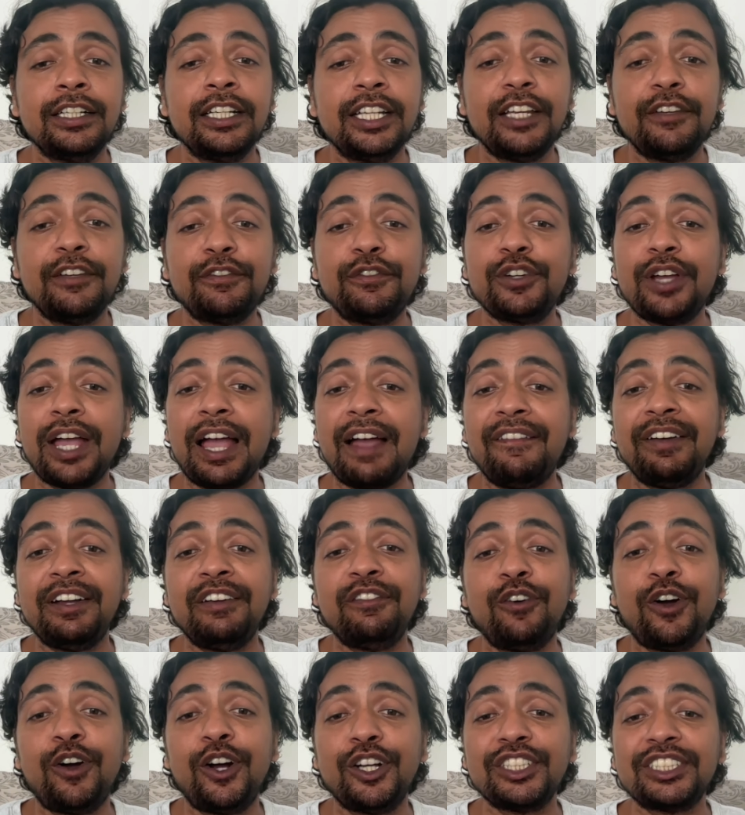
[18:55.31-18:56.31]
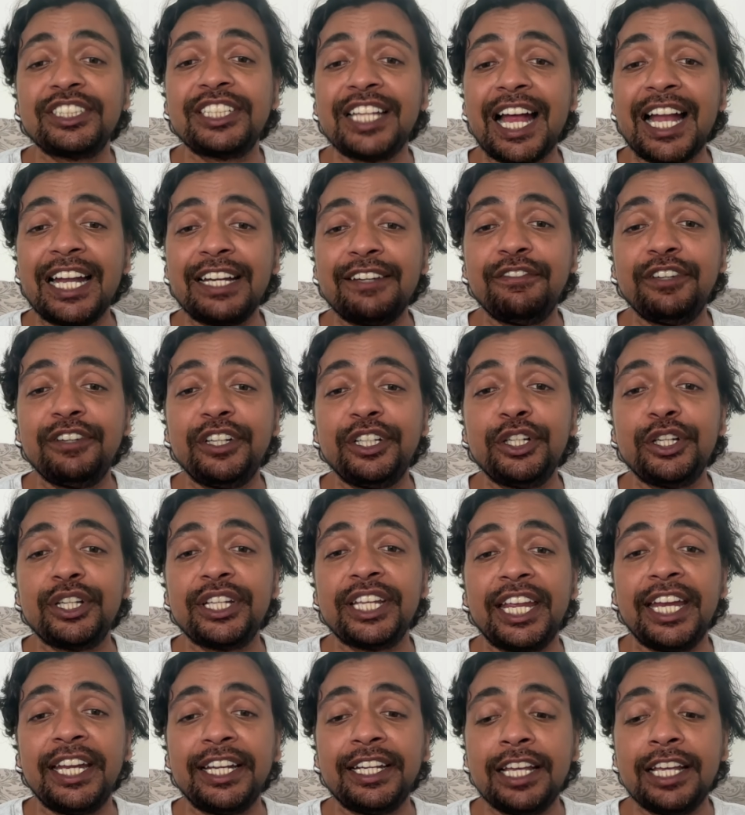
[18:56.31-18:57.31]
If you haven't watched that video
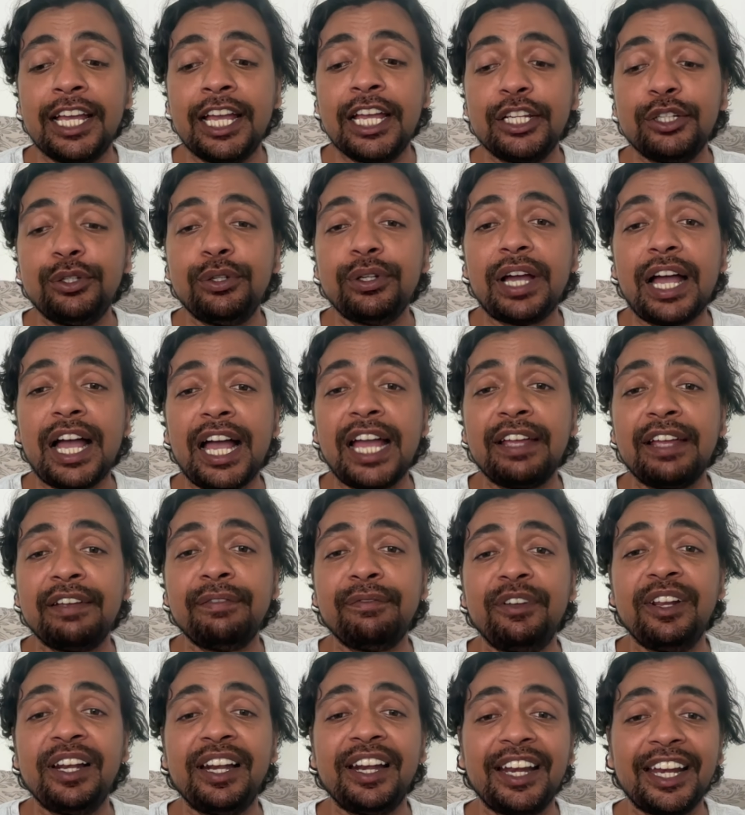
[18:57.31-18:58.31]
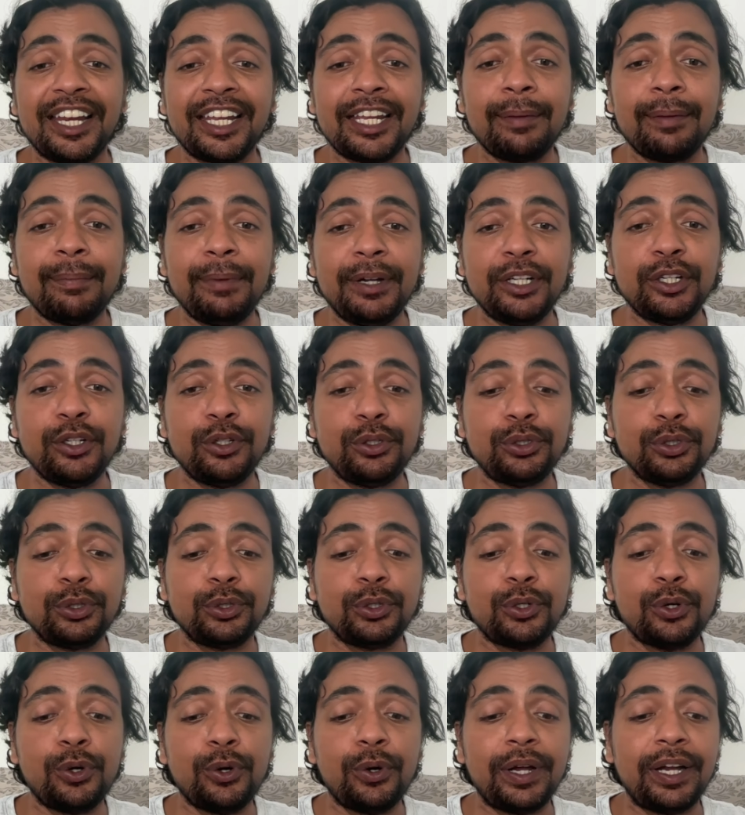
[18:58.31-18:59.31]
yet, I will recommend you to
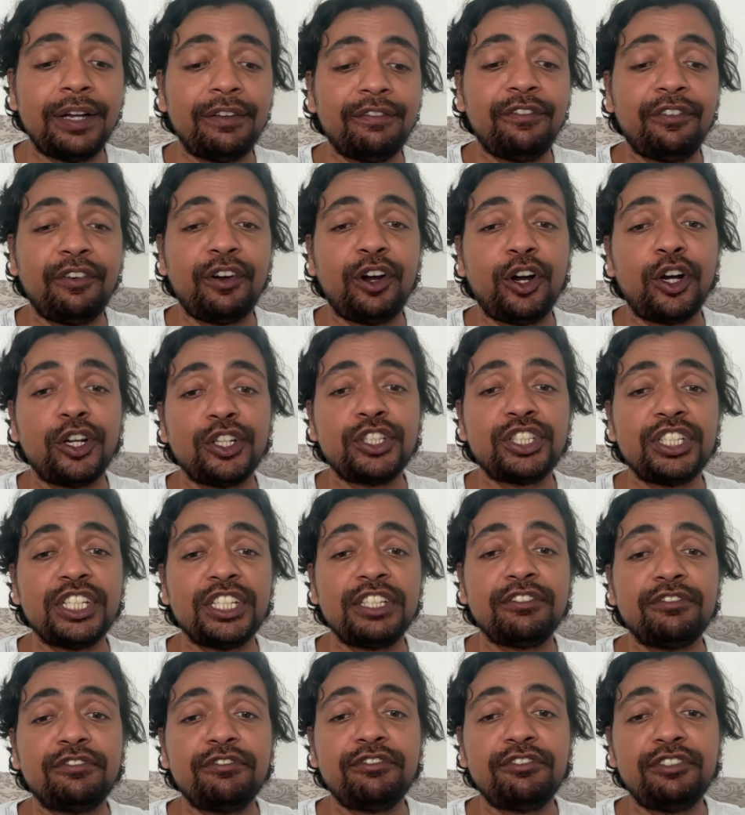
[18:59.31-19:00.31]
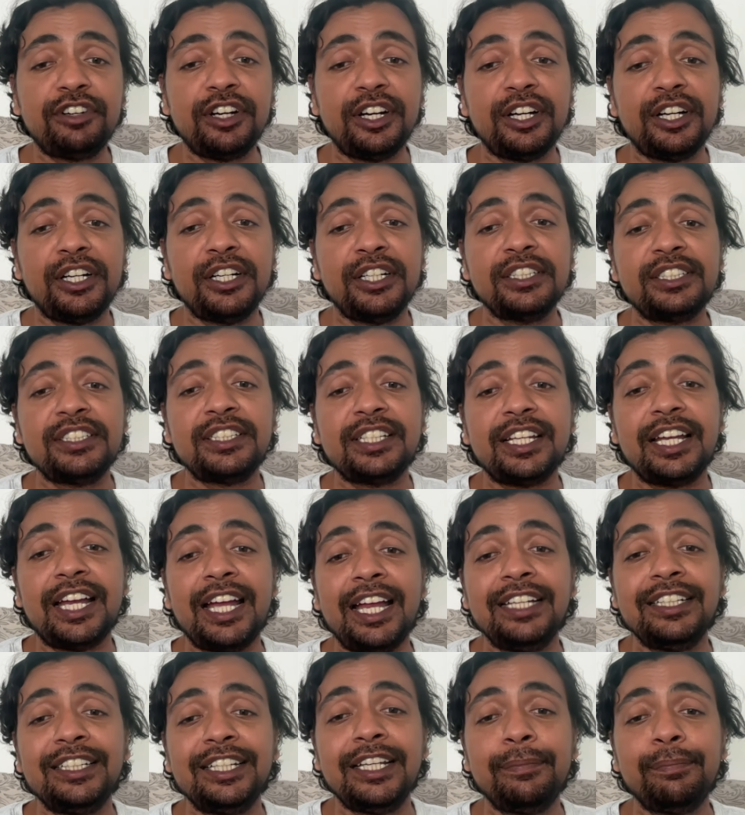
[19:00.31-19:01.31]
go and watch it first
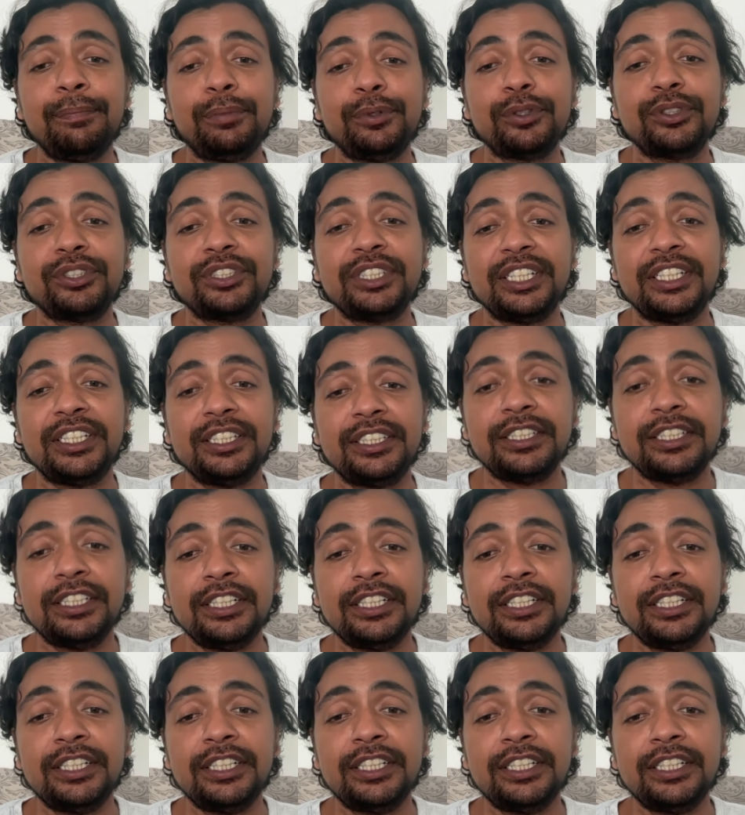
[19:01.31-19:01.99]
and then proceed.